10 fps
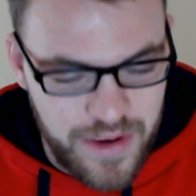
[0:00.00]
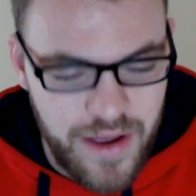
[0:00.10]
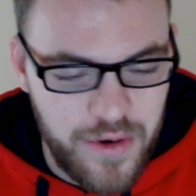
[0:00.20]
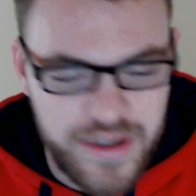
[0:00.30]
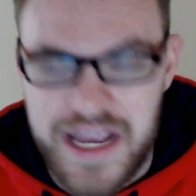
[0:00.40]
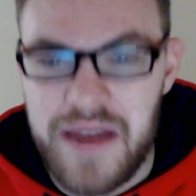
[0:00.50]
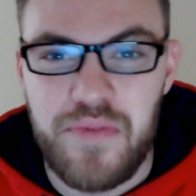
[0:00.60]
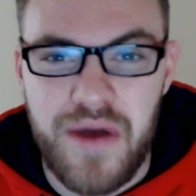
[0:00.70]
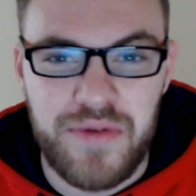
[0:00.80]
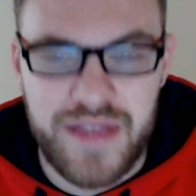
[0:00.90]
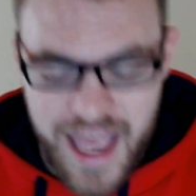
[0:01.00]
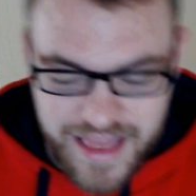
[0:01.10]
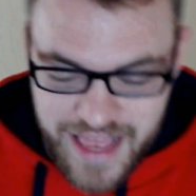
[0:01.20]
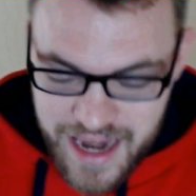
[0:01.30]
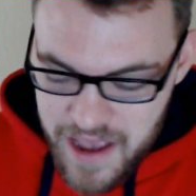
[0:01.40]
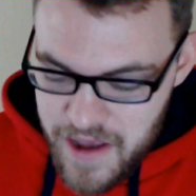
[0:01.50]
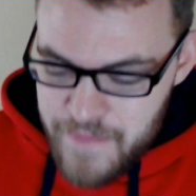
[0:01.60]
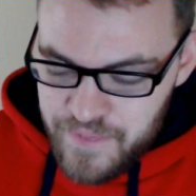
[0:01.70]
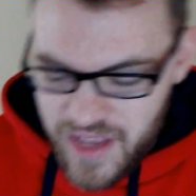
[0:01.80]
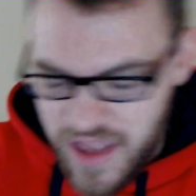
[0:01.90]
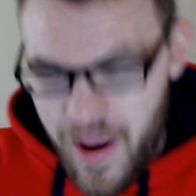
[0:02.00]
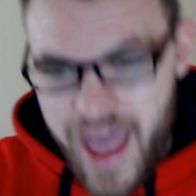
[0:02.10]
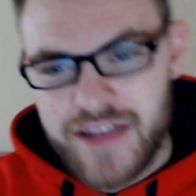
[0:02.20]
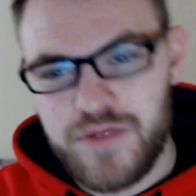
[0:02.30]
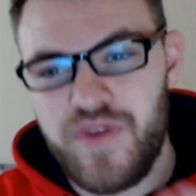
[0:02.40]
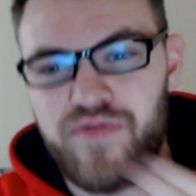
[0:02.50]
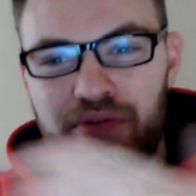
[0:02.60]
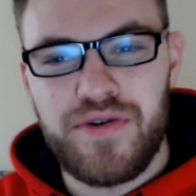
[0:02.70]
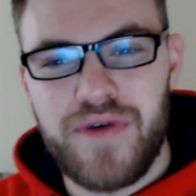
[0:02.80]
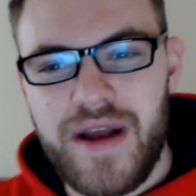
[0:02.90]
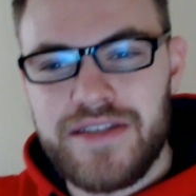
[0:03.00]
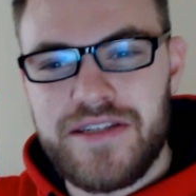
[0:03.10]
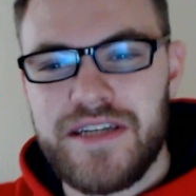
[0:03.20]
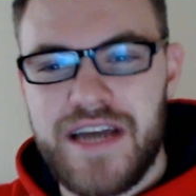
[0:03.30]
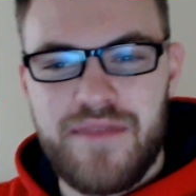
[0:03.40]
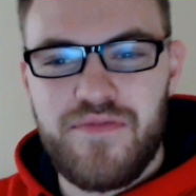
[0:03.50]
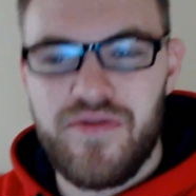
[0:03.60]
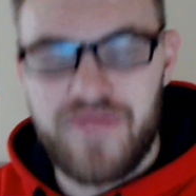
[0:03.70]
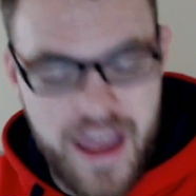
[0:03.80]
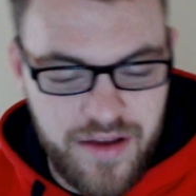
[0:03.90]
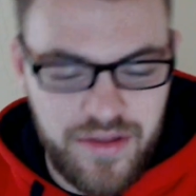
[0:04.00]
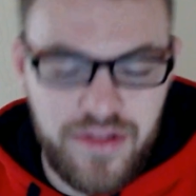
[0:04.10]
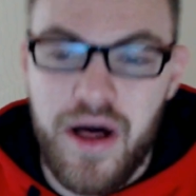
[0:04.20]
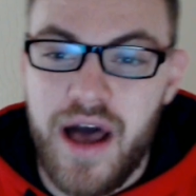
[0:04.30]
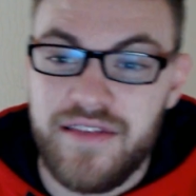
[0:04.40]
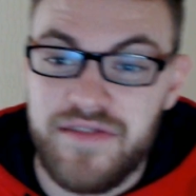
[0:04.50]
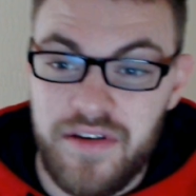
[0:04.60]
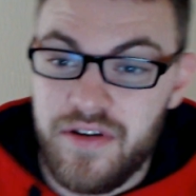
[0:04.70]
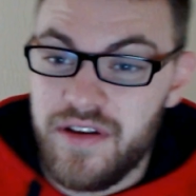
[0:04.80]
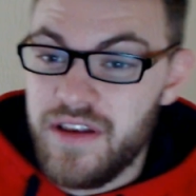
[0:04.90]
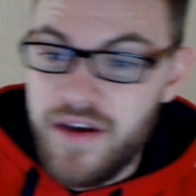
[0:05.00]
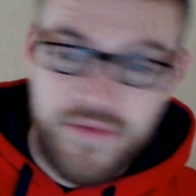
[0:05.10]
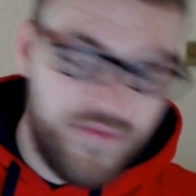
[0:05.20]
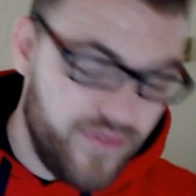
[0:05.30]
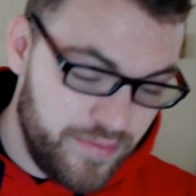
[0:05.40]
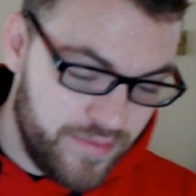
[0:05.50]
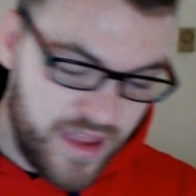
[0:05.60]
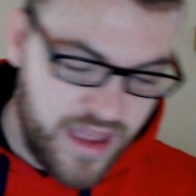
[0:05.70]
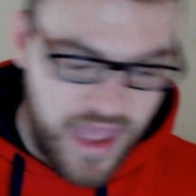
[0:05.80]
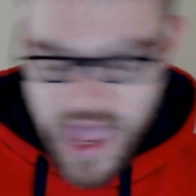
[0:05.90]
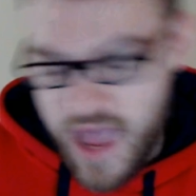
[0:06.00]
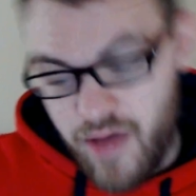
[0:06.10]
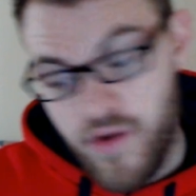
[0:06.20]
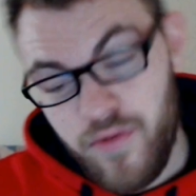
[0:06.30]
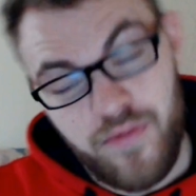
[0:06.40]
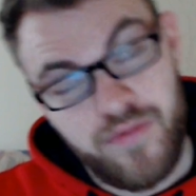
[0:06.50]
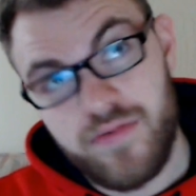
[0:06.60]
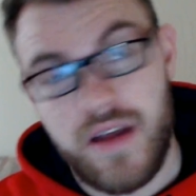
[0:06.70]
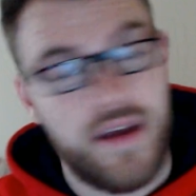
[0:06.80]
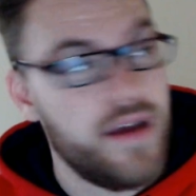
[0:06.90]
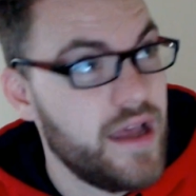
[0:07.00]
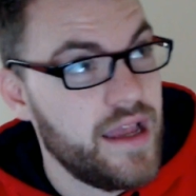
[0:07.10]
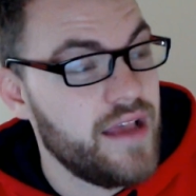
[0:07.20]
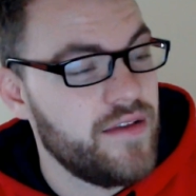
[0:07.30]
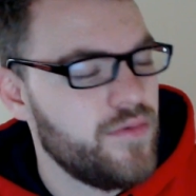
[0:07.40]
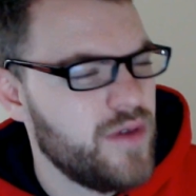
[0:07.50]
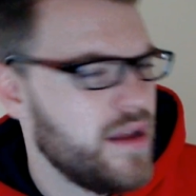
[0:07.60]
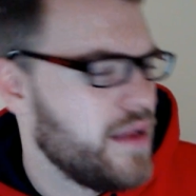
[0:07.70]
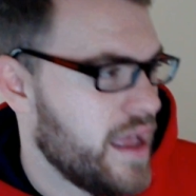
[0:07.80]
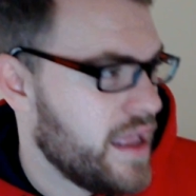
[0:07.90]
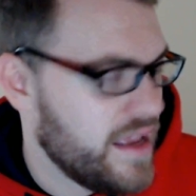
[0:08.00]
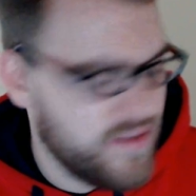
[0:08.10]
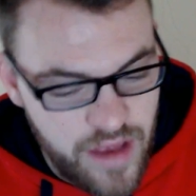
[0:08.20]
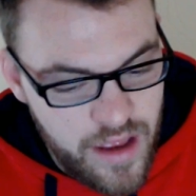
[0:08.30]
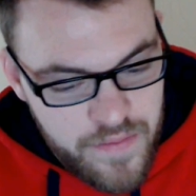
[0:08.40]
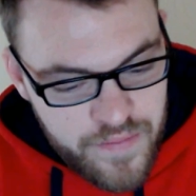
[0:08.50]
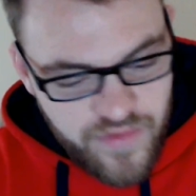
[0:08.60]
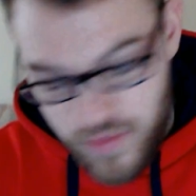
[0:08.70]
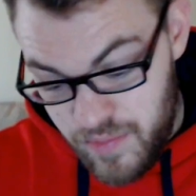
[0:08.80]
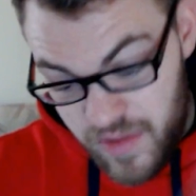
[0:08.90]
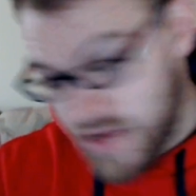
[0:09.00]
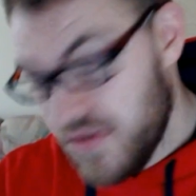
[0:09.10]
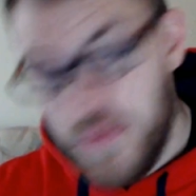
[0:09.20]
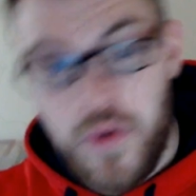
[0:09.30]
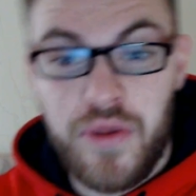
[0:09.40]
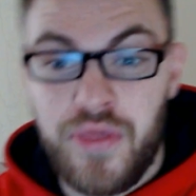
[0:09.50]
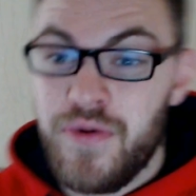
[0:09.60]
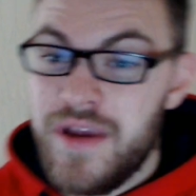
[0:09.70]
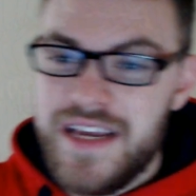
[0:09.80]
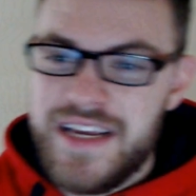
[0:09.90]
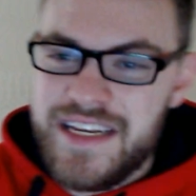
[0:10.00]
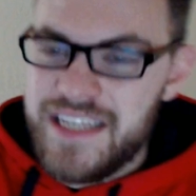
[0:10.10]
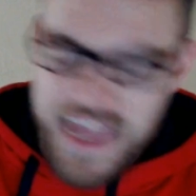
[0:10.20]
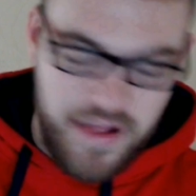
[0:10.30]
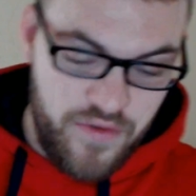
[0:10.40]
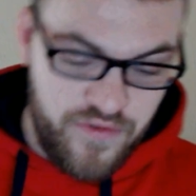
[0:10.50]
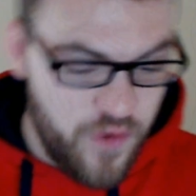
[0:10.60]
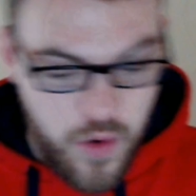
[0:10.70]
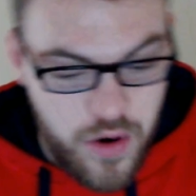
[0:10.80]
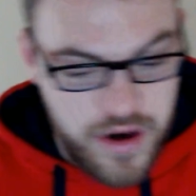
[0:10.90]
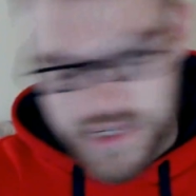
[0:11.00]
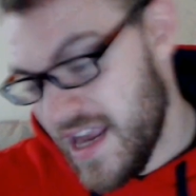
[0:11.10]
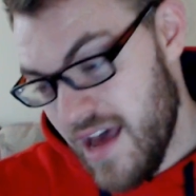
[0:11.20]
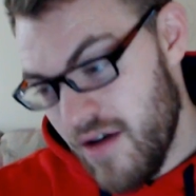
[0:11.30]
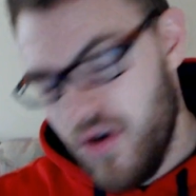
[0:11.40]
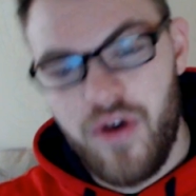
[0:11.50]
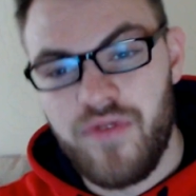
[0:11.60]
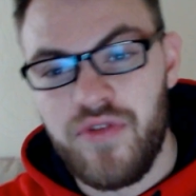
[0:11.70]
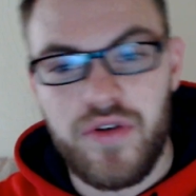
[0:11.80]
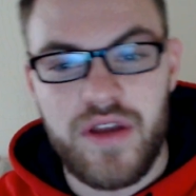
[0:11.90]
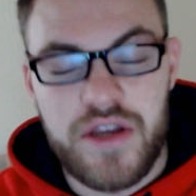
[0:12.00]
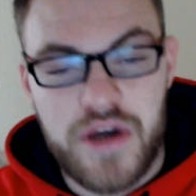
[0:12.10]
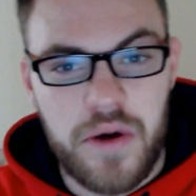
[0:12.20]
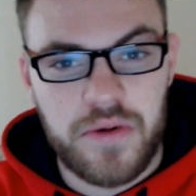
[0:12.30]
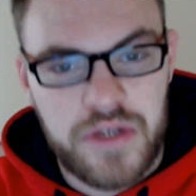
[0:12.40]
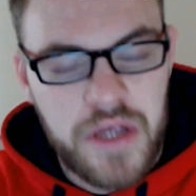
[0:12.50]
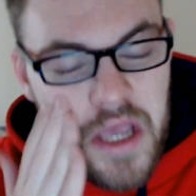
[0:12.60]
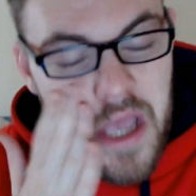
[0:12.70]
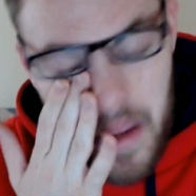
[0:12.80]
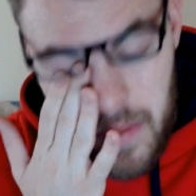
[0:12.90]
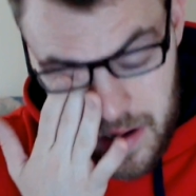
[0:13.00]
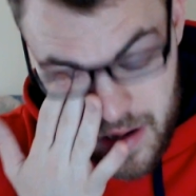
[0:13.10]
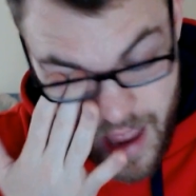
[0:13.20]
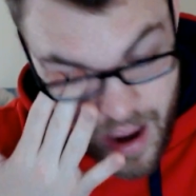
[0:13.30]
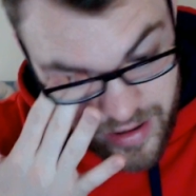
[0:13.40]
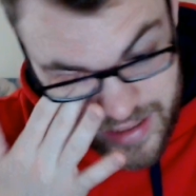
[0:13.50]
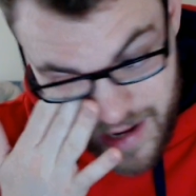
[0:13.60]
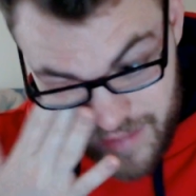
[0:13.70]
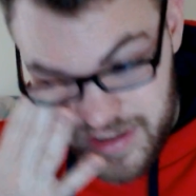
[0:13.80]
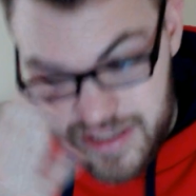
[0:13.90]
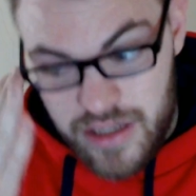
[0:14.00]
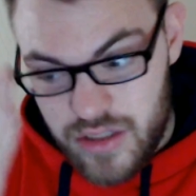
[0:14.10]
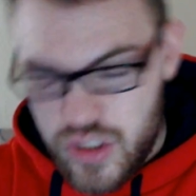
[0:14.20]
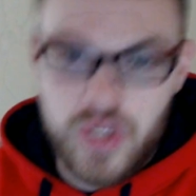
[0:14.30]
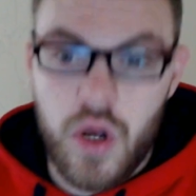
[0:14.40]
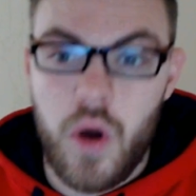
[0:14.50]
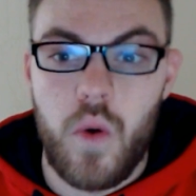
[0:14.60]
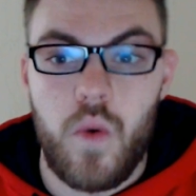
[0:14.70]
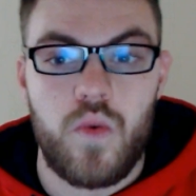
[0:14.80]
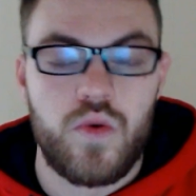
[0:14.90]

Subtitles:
always kind of bred with that. And then, you know, as we've progressed and kind of moved down the lines here, and, you know, from Halo, I guess from Gears of War 3 to Halo 4 to now Call of Duty Ghost, I mean, Alex and I have just done so